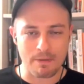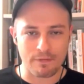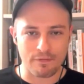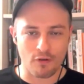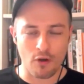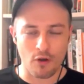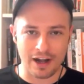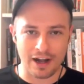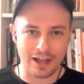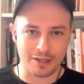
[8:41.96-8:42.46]

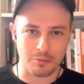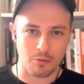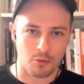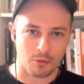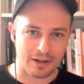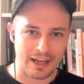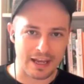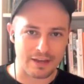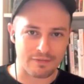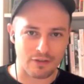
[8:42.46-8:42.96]
Before I let you
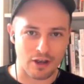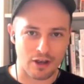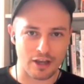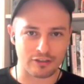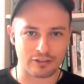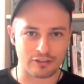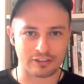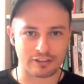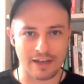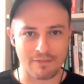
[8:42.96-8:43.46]
all leave, I
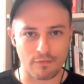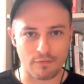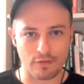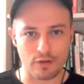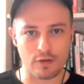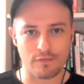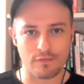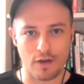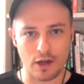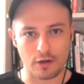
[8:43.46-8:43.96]
just have a
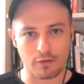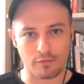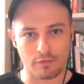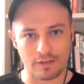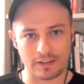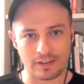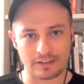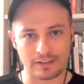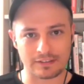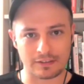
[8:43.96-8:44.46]
few final
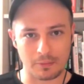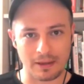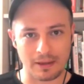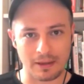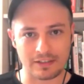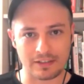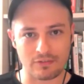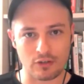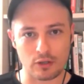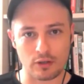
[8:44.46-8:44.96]
things to
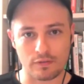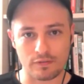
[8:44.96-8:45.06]
ask of you.